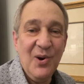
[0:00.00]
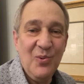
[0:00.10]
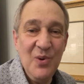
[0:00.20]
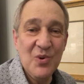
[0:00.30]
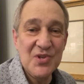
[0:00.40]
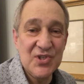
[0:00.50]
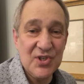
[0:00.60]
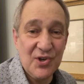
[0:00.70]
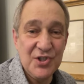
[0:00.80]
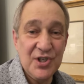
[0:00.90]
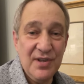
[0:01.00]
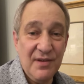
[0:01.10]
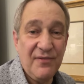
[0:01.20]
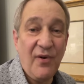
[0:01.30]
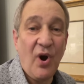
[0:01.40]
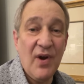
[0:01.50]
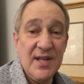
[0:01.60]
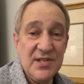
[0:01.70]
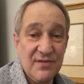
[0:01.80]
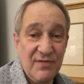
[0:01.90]
we will search the far
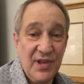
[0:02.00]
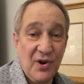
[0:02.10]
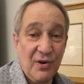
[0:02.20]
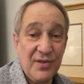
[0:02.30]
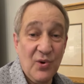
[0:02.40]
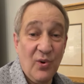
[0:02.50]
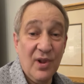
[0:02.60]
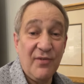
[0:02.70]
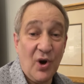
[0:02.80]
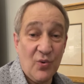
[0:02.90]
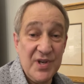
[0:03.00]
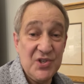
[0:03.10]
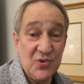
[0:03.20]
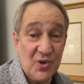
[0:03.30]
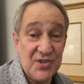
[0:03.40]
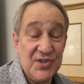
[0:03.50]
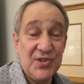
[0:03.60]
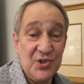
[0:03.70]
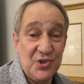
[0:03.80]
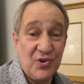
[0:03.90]
ends of the earth and all of our resources
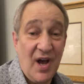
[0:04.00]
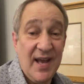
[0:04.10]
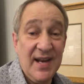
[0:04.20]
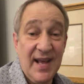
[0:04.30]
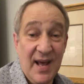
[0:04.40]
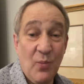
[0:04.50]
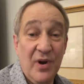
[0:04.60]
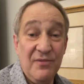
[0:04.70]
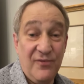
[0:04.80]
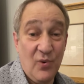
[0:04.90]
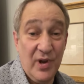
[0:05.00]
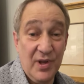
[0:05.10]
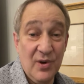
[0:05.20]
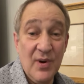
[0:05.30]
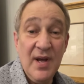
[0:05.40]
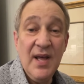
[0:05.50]
to try and get one for you.